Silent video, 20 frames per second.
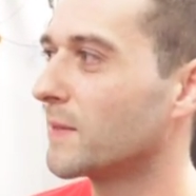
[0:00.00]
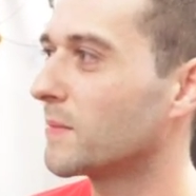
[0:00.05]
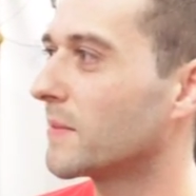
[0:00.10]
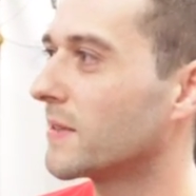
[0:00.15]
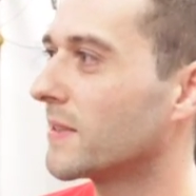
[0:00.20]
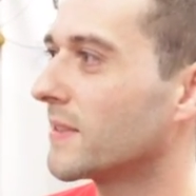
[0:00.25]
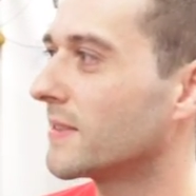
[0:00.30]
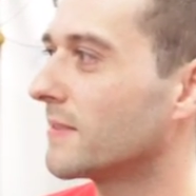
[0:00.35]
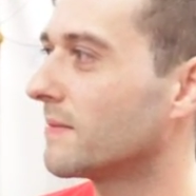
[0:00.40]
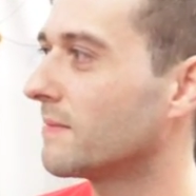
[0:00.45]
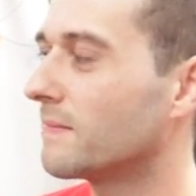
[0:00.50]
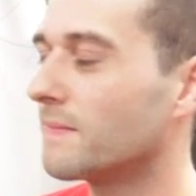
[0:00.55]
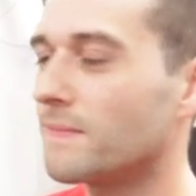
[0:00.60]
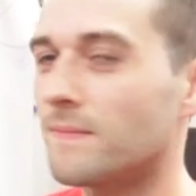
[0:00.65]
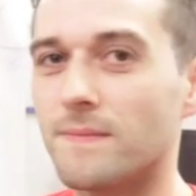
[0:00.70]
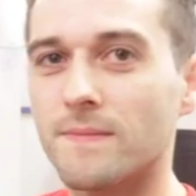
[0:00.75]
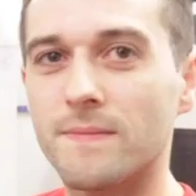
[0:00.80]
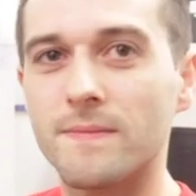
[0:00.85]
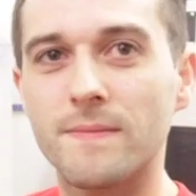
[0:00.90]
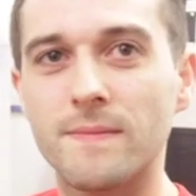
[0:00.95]
I know you
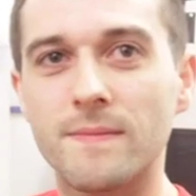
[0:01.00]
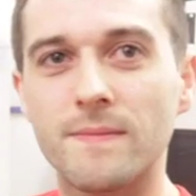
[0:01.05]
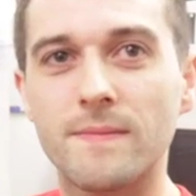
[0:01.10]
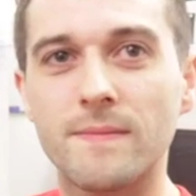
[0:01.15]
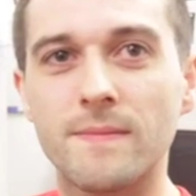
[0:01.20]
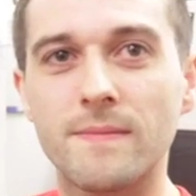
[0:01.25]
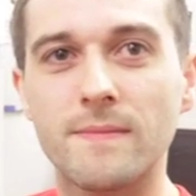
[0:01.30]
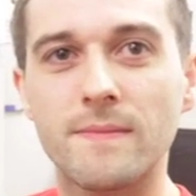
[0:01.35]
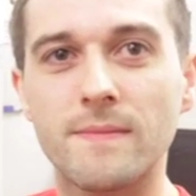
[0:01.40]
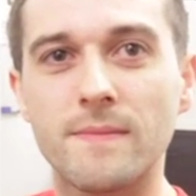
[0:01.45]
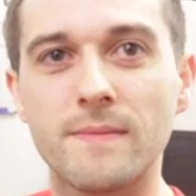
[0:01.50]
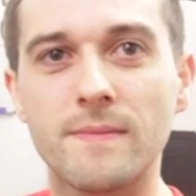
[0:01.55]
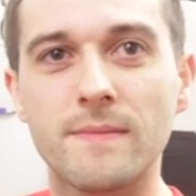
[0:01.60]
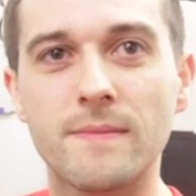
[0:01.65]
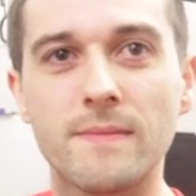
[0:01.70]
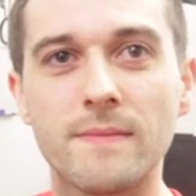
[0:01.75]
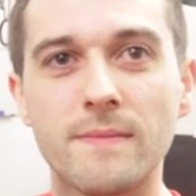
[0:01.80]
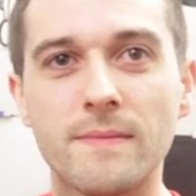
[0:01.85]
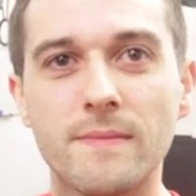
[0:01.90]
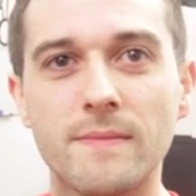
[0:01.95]
spent quite a lot of time in the
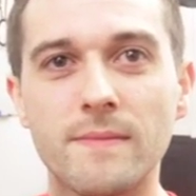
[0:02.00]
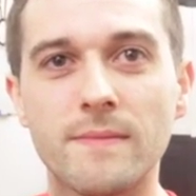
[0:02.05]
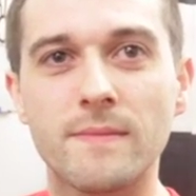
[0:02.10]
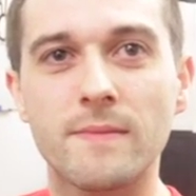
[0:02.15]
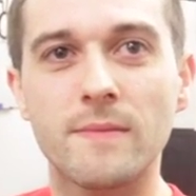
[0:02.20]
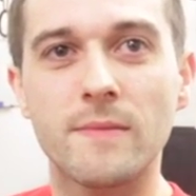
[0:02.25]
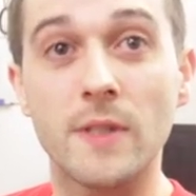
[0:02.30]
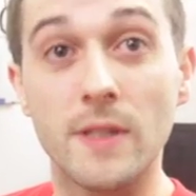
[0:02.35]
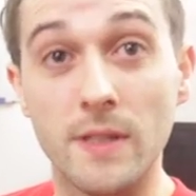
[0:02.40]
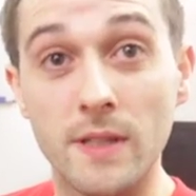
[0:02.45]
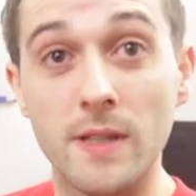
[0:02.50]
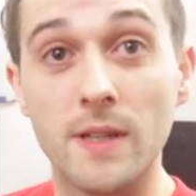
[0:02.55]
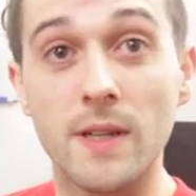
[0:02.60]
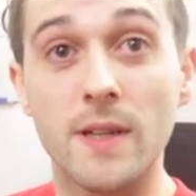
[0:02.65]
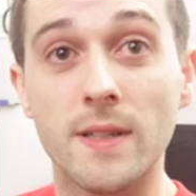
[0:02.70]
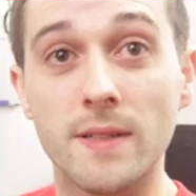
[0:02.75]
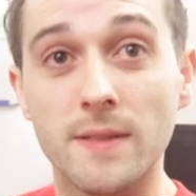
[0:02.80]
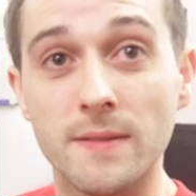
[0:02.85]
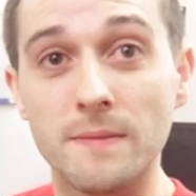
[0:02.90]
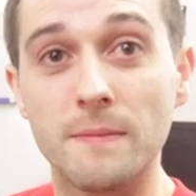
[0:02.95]
amateurs at, at yeah.
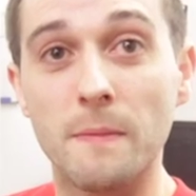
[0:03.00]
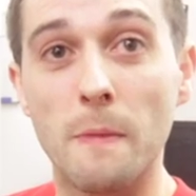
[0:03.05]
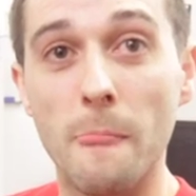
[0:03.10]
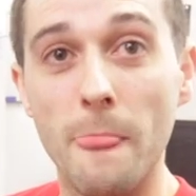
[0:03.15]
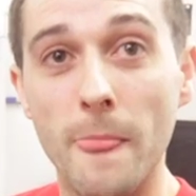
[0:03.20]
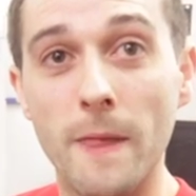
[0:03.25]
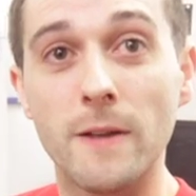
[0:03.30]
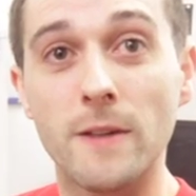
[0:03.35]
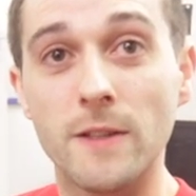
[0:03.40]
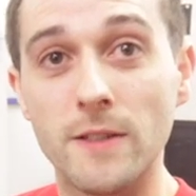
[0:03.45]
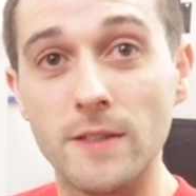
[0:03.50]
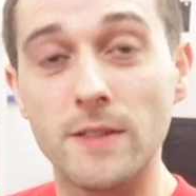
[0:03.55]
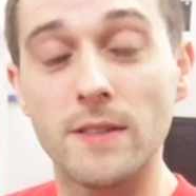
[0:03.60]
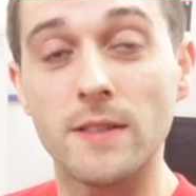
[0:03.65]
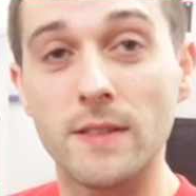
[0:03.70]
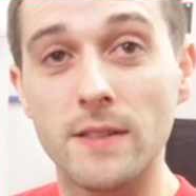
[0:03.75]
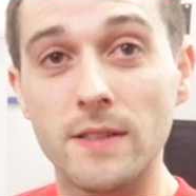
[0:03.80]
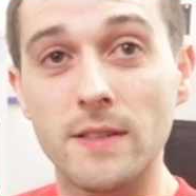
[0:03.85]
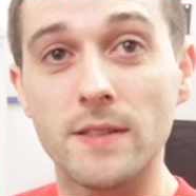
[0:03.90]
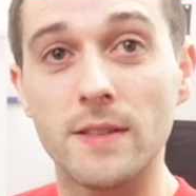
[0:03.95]
Foley ABC and
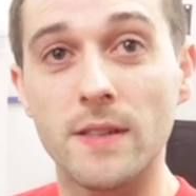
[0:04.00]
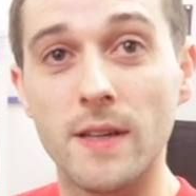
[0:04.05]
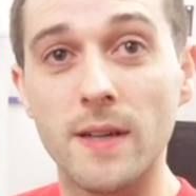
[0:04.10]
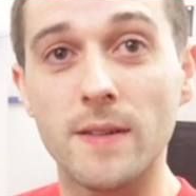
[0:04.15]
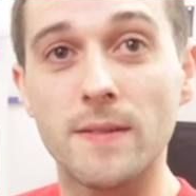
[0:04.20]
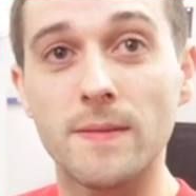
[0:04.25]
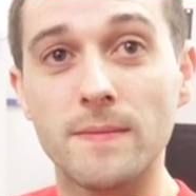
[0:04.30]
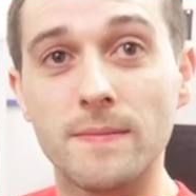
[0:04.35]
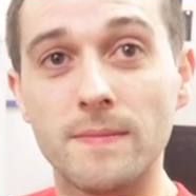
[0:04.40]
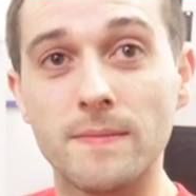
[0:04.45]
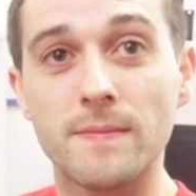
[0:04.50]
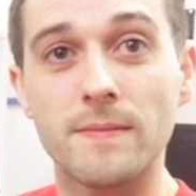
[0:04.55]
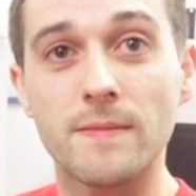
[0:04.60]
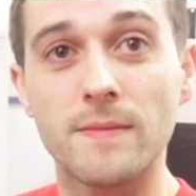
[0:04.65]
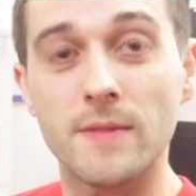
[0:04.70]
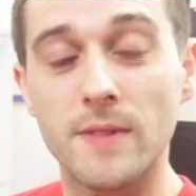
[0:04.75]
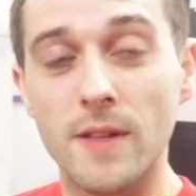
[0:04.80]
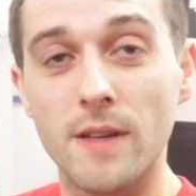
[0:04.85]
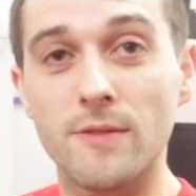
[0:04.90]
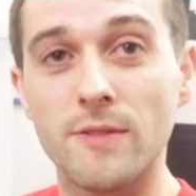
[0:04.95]
stuff, learning yeah, your
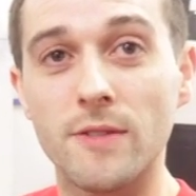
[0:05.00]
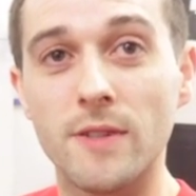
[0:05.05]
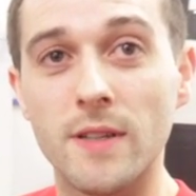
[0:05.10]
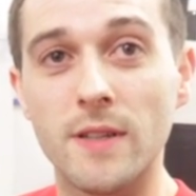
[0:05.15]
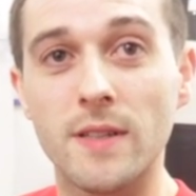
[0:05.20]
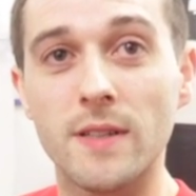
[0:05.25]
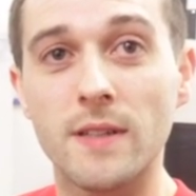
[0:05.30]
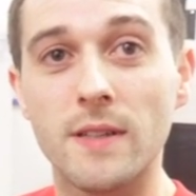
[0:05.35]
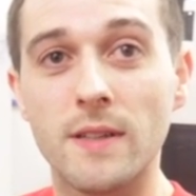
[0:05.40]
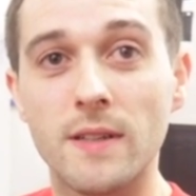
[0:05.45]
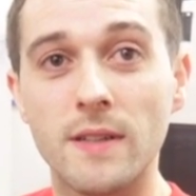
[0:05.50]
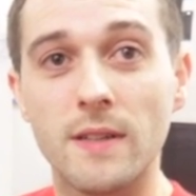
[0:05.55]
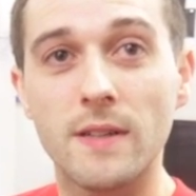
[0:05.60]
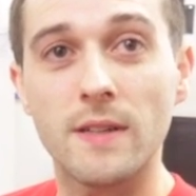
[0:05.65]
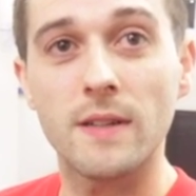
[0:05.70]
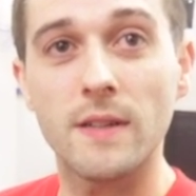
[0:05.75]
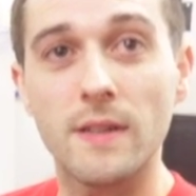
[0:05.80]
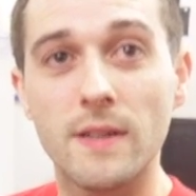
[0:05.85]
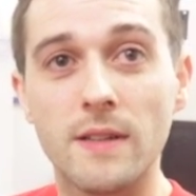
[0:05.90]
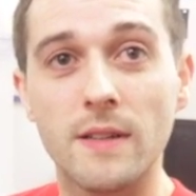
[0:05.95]
craft. Definitely. How has that
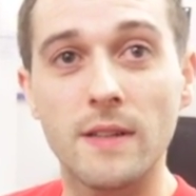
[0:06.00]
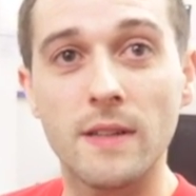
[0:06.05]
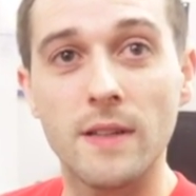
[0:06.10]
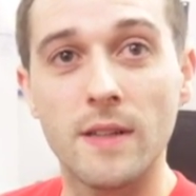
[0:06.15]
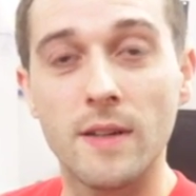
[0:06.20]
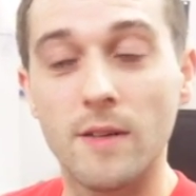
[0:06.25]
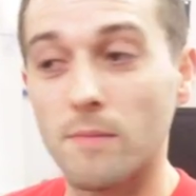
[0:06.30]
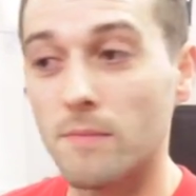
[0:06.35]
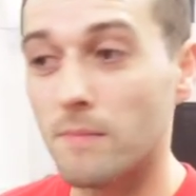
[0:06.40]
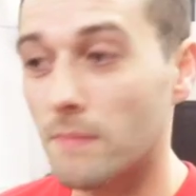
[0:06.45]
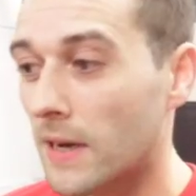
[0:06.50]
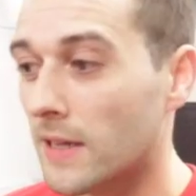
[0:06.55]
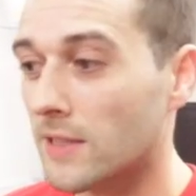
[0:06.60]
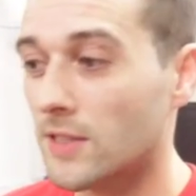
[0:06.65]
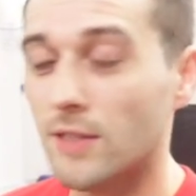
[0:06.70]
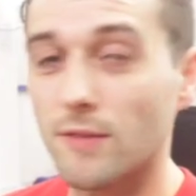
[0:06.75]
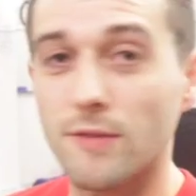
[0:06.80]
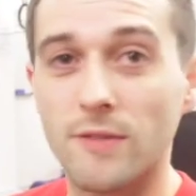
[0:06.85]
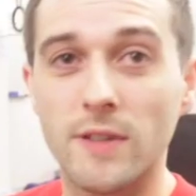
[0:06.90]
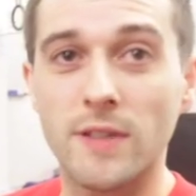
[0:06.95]
helped you? And, and
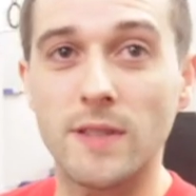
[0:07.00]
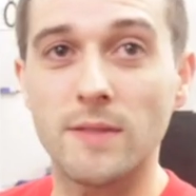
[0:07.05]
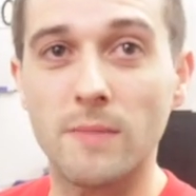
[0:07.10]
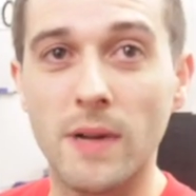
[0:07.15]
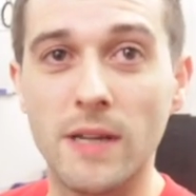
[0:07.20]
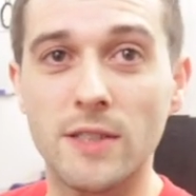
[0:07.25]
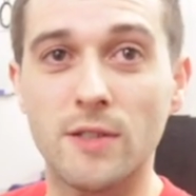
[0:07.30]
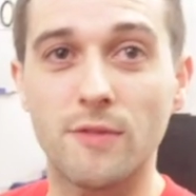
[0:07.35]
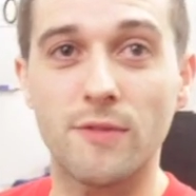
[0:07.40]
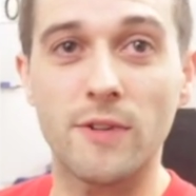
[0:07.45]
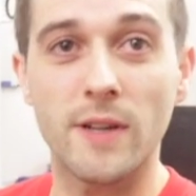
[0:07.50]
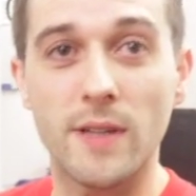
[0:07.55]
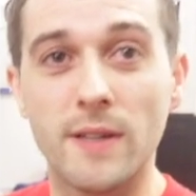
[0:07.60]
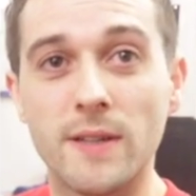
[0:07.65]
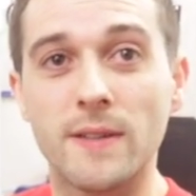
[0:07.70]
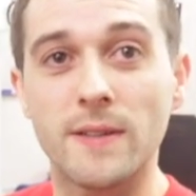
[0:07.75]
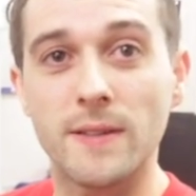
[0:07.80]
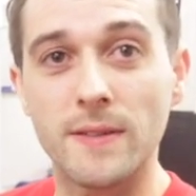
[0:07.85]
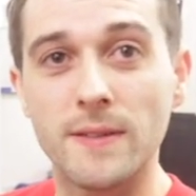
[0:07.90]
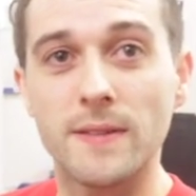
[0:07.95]
massively, massively. Get
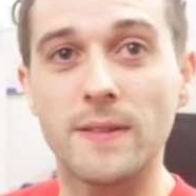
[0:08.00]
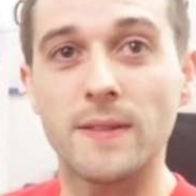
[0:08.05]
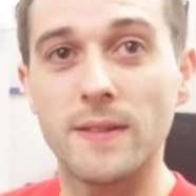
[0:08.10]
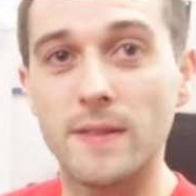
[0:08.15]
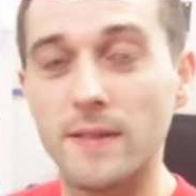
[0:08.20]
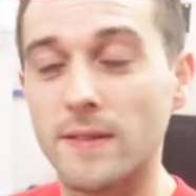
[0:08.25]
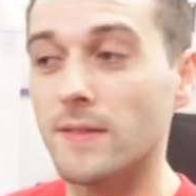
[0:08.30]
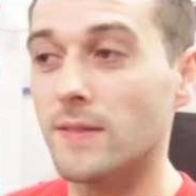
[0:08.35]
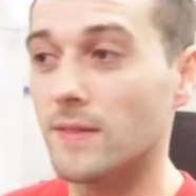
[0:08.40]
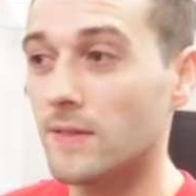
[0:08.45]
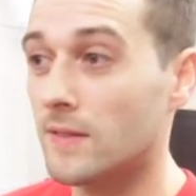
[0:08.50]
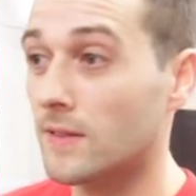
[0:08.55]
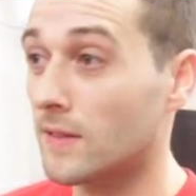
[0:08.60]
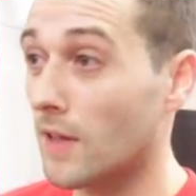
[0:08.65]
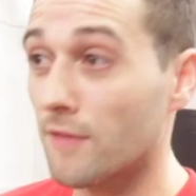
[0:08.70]
ready for the, for the pros.